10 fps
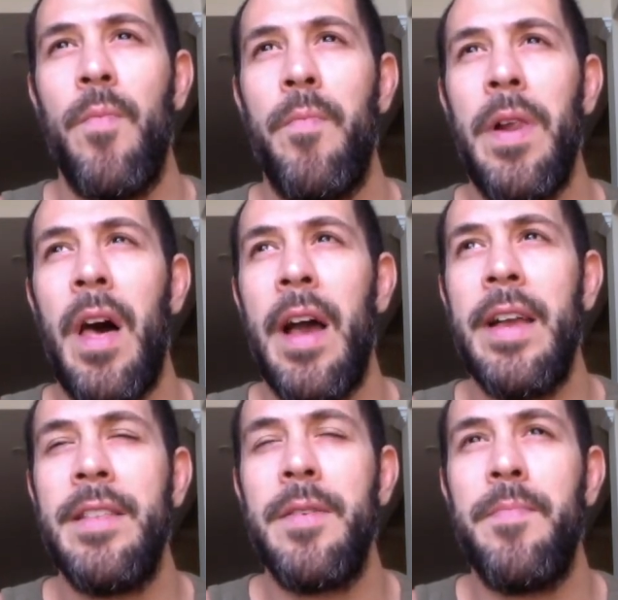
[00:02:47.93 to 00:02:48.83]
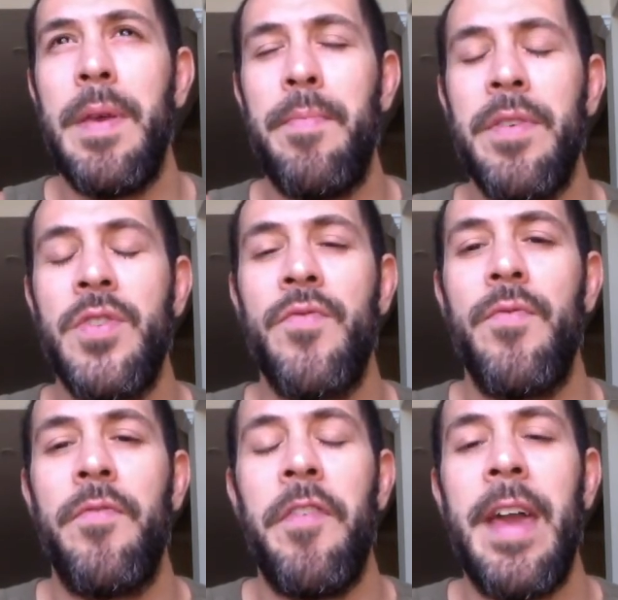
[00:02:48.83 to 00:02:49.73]
blind to people's
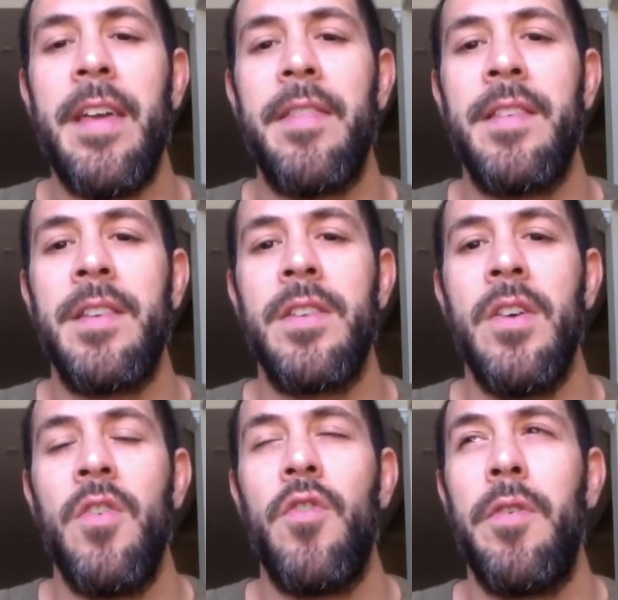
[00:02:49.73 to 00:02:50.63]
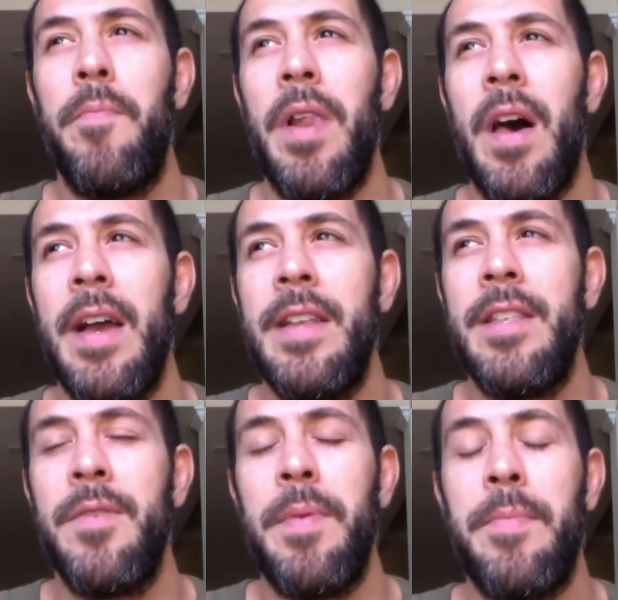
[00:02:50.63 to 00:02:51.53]
faiths, or blind
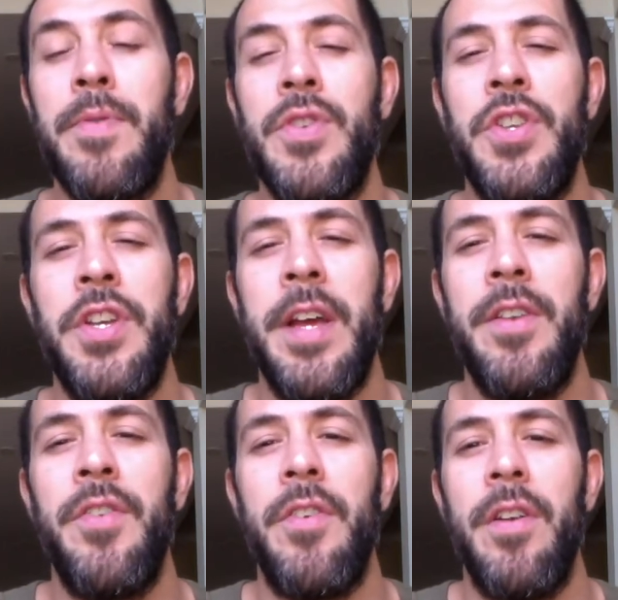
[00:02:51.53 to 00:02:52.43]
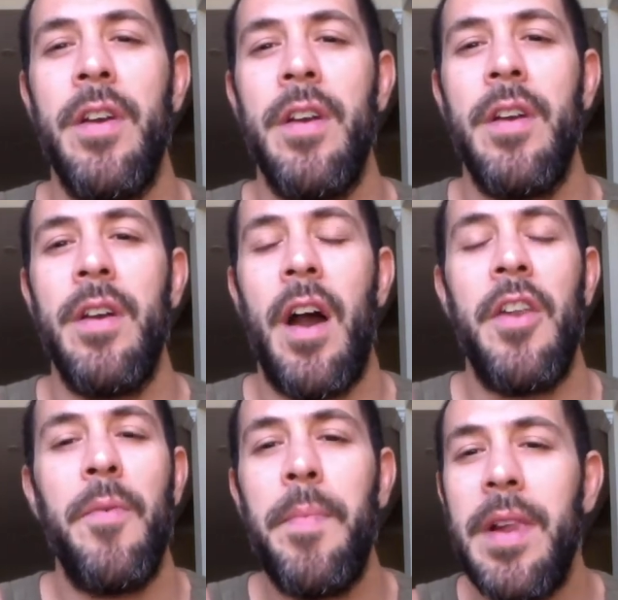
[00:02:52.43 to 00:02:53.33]
to people's gender. I
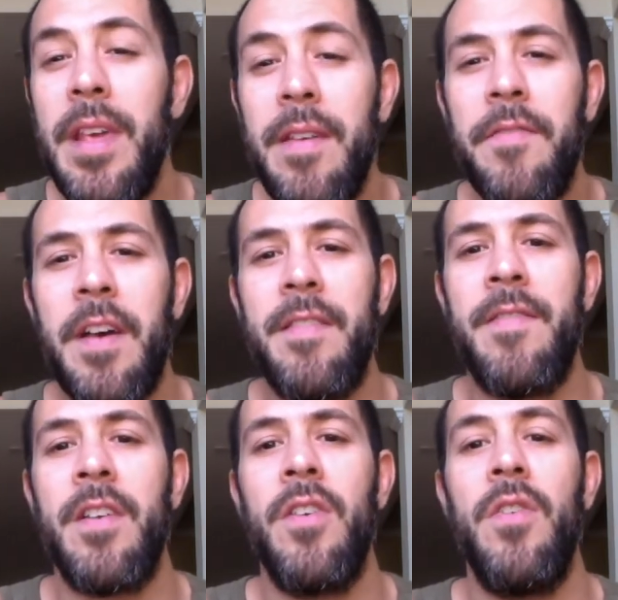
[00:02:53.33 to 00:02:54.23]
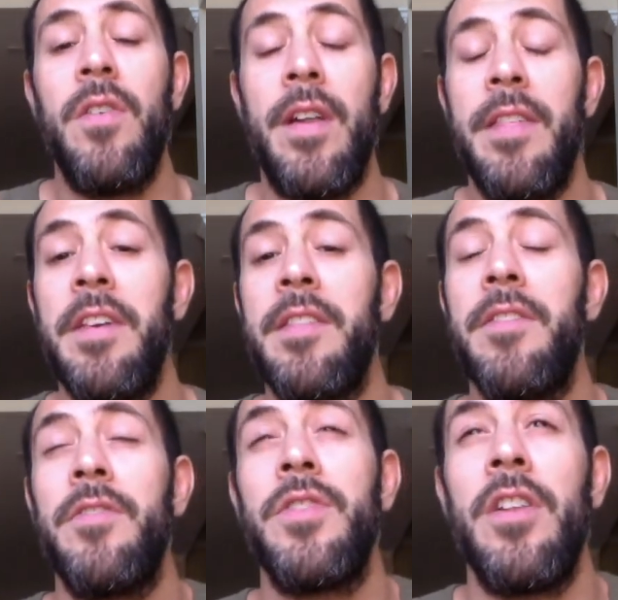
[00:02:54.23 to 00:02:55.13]
don't believe that's the goal, and I think that
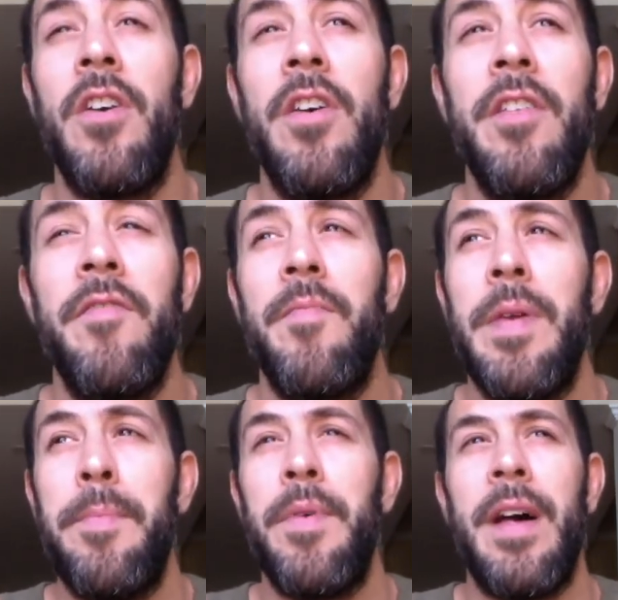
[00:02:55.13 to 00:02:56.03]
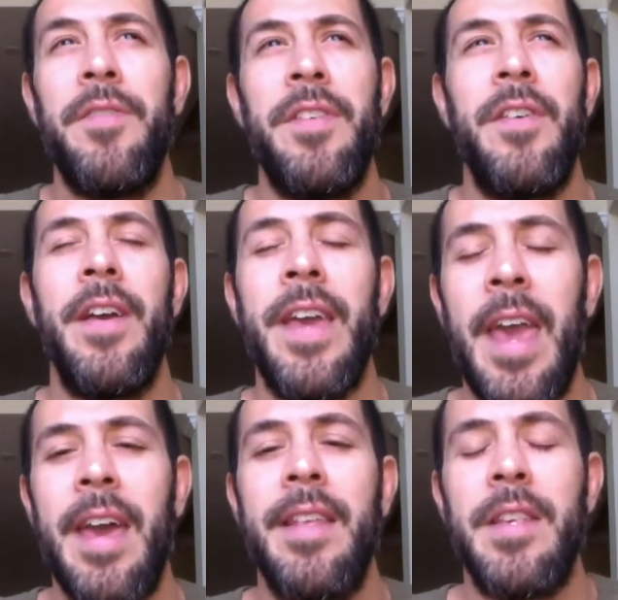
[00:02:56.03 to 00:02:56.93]
there's a lot of people out there,
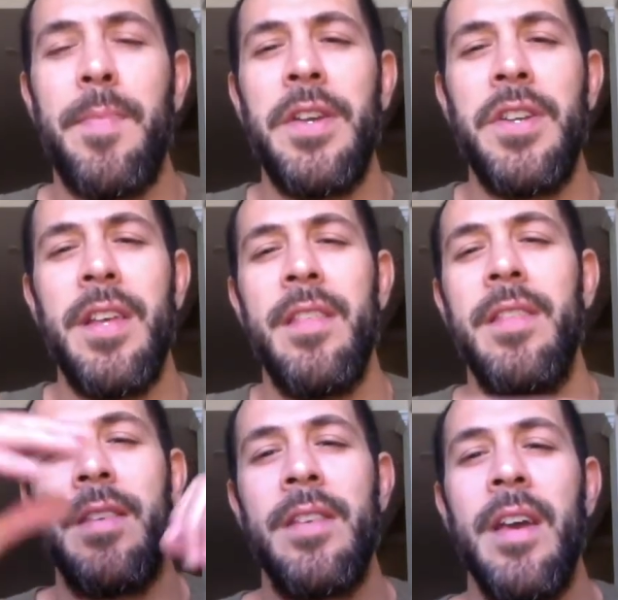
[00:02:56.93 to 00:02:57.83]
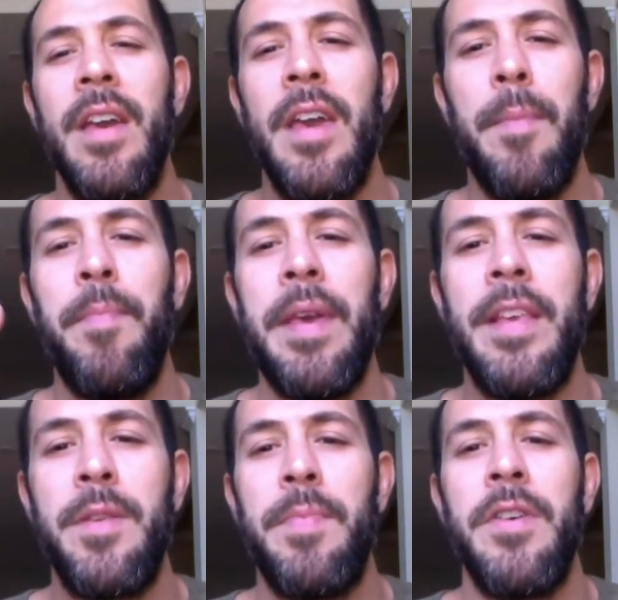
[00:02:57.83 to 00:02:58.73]
again, especially in this hippie,
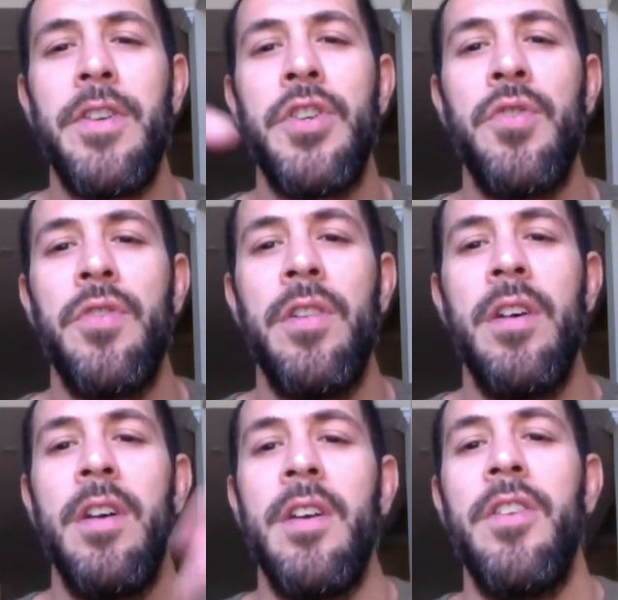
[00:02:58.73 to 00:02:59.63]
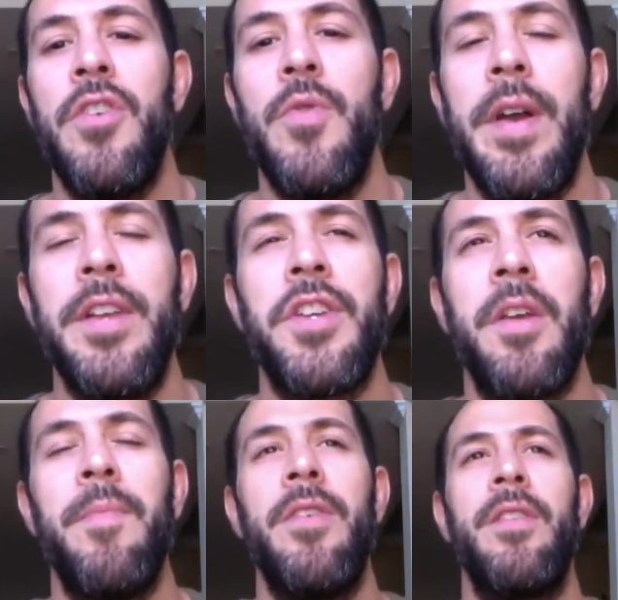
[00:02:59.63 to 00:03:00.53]
spiritual, new age
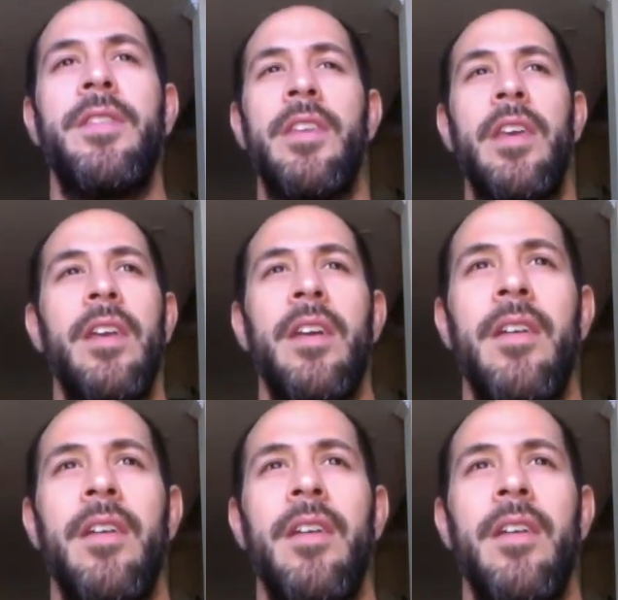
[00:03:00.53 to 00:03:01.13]
community,